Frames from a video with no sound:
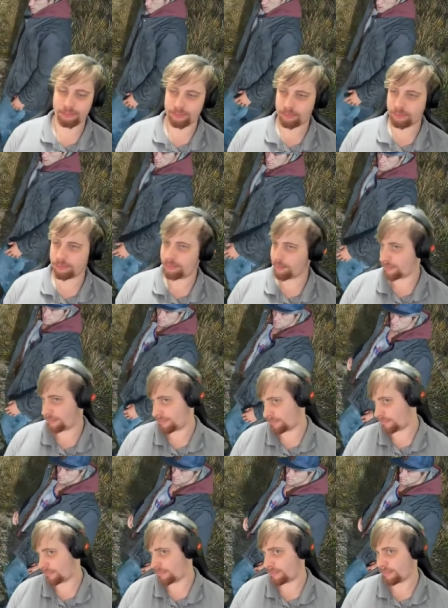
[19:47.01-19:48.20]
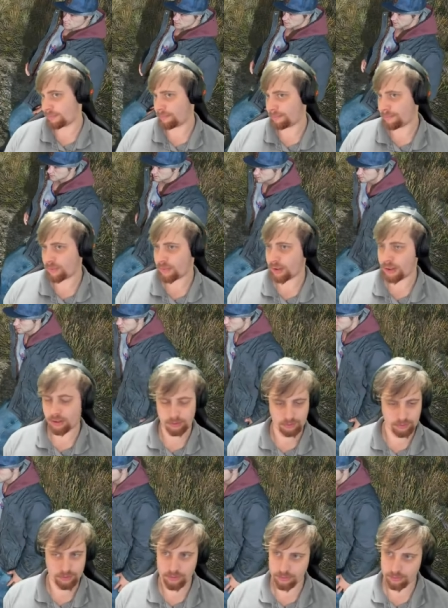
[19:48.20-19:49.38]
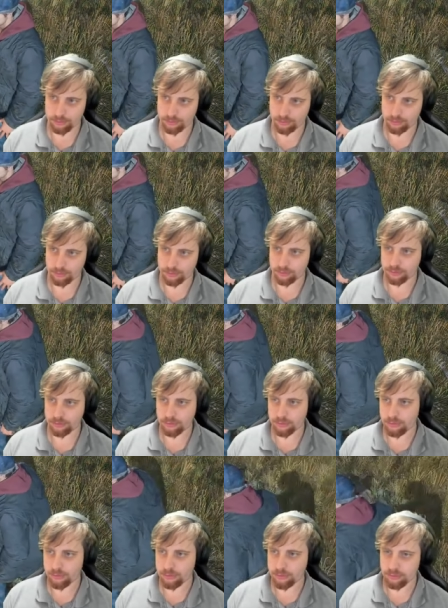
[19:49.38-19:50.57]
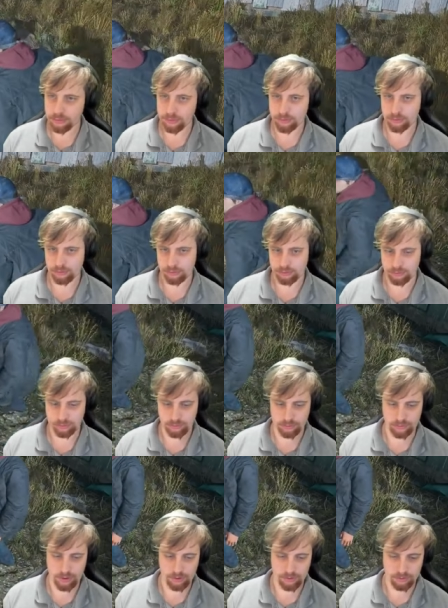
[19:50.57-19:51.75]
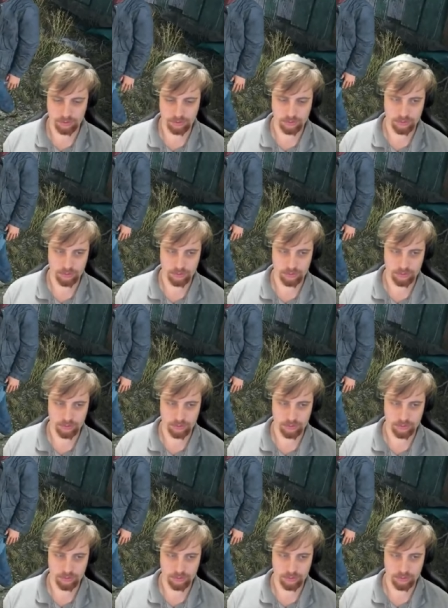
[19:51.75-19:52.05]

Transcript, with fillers: You know, I hate to say it, but we actually make a good